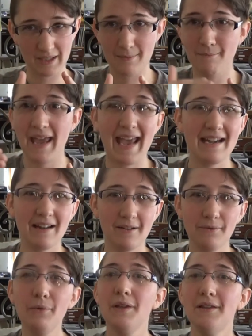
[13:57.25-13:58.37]

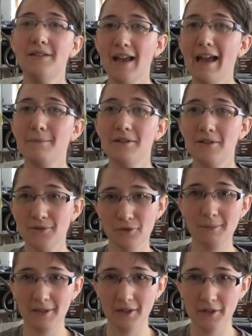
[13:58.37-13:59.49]
competitive with Diamond
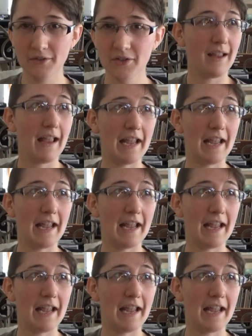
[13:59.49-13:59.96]
Distributors.